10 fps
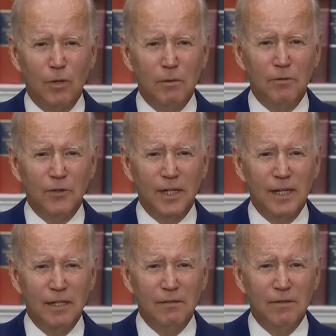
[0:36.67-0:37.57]
We will
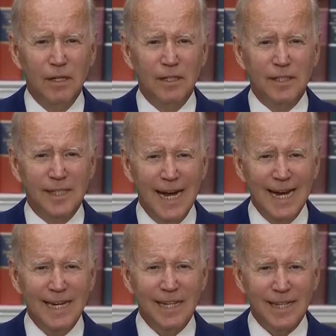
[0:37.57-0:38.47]
forgive
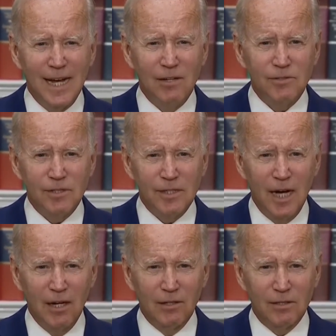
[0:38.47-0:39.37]

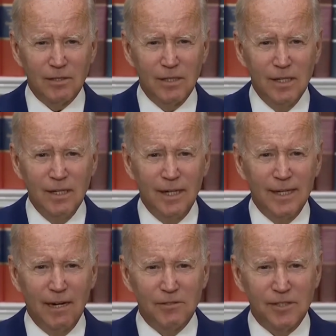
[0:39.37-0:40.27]
$10,000
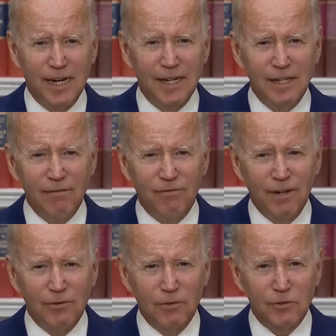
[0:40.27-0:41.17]
in outstanding
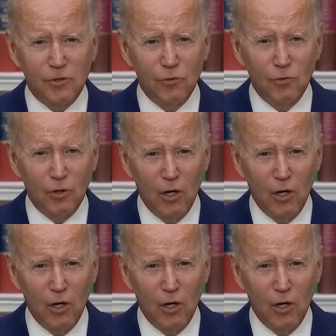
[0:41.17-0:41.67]
federal student